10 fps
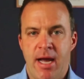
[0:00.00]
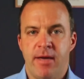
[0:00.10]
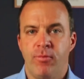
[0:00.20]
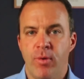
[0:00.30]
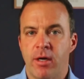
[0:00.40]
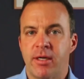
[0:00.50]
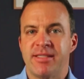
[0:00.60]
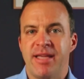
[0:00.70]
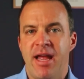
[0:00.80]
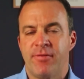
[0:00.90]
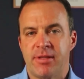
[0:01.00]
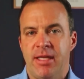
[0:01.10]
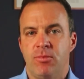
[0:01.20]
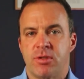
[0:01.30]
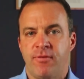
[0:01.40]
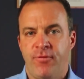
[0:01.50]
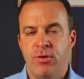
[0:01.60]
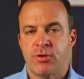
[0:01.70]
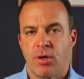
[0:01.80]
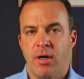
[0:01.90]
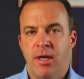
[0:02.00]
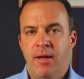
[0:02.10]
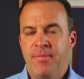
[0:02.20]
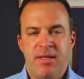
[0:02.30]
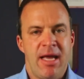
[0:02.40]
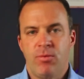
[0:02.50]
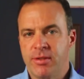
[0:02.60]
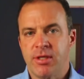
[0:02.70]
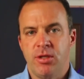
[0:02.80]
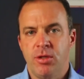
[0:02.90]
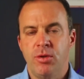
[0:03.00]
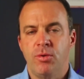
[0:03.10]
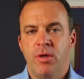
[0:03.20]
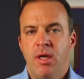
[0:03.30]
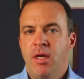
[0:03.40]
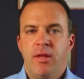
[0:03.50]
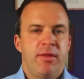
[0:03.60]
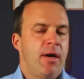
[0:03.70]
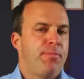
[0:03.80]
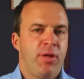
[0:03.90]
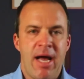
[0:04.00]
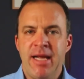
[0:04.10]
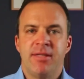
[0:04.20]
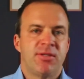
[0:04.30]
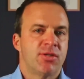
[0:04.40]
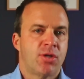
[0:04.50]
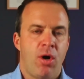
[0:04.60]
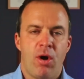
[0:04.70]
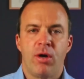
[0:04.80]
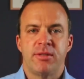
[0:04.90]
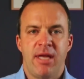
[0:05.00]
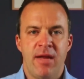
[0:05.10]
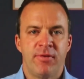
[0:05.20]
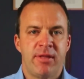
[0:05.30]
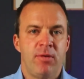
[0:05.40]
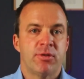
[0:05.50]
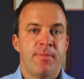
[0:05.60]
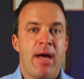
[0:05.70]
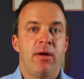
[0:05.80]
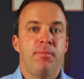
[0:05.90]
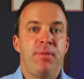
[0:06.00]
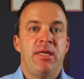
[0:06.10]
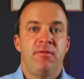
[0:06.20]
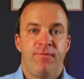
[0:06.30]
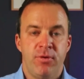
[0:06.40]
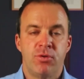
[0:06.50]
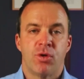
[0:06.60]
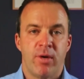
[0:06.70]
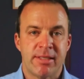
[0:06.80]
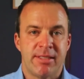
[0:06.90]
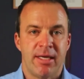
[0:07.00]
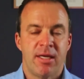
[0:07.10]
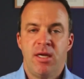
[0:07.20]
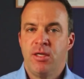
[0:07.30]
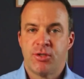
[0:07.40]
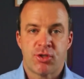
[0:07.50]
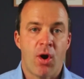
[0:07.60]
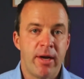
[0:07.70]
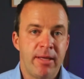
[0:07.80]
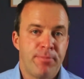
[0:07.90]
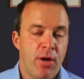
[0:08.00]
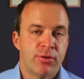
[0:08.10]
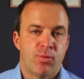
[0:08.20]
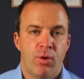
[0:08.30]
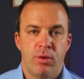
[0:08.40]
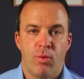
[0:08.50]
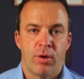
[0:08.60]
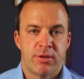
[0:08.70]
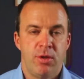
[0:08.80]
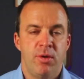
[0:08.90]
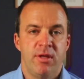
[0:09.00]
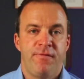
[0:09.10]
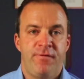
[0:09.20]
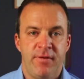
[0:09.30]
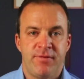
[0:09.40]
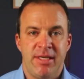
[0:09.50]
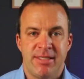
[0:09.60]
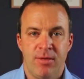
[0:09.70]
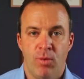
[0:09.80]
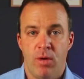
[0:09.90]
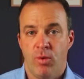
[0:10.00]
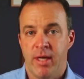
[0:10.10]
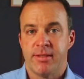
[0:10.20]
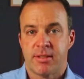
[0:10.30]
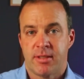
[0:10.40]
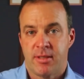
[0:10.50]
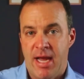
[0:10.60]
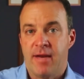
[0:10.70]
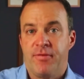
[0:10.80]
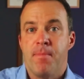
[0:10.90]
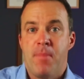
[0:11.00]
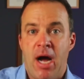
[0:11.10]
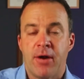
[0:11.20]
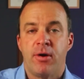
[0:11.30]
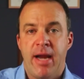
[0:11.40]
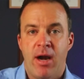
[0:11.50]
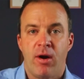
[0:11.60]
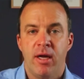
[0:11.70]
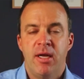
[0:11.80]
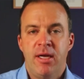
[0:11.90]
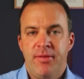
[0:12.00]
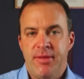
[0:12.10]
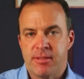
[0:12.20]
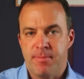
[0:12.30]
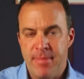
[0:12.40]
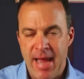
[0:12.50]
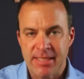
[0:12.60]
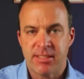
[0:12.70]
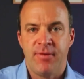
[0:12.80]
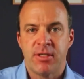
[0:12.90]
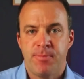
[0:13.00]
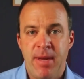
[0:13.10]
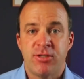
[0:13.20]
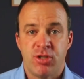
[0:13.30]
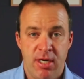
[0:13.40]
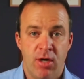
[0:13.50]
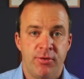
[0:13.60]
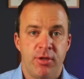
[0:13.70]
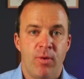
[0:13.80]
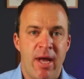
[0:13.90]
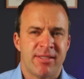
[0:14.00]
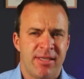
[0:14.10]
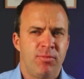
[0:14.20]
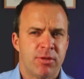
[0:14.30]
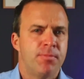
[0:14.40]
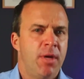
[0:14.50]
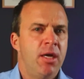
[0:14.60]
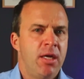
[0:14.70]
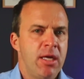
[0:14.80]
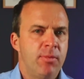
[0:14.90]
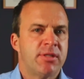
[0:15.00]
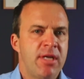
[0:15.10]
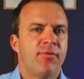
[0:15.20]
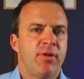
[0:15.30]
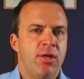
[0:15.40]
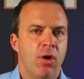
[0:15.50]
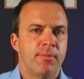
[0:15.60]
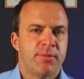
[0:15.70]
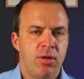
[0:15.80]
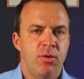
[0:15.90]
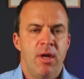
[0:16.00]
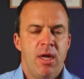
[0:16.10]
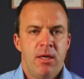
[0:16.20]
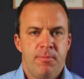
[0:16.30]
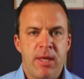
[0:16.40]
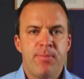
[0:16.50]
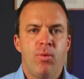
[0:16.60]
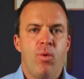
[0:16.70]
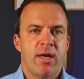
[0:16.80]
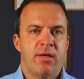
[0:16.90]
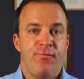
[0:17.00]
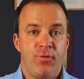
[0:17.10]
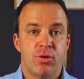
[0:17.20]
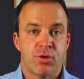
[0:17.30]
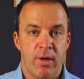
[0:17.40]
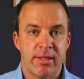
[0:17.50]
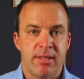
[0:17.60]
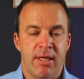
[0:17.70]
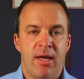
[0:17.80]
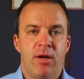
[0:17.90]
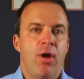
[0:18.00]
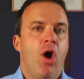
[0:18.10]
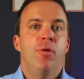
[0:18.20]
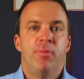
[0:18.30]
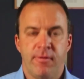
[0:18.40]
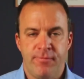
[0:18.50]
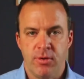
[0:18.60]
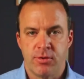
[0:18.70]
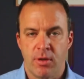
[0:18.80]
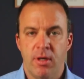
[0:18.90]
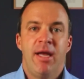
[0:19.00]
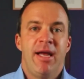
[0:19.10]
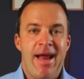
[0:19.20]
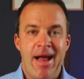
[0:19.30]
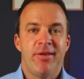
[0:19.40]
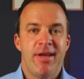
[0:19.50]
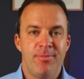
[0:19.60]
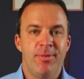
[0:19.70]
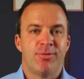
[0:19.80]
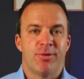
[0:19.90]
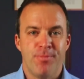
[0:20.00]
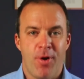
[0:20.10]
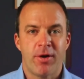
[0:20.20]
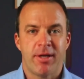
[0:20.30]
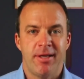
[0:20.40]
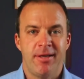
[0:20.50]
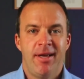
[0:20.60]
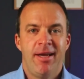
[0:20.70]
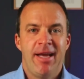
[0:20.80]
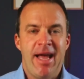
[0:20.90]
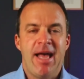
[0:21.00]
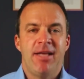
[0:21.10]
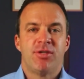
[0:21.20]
of weird because everything was future, and that wasn't new. Appliances, cars, everything was about being futuristic, starting post-World War II in the 50s in what was kind of the modern era, this massive expansion here in the U.S., and it was definitely Europe too. People wanted futuristic, home of the future. Allen Edmonds was marketed as